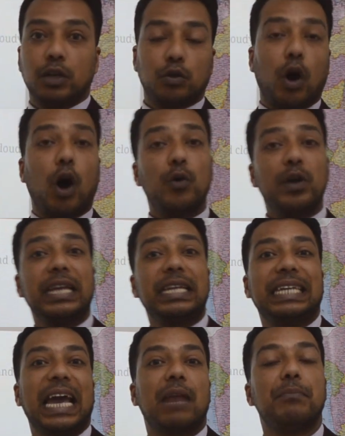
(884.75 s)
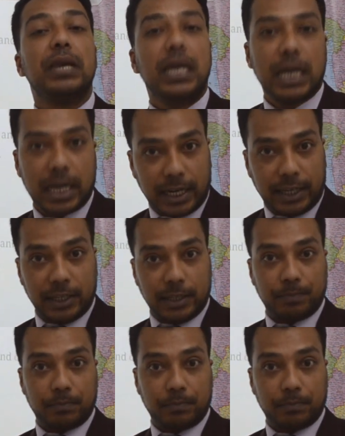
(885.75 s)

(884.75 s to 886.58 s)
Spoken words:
So how it can be corrected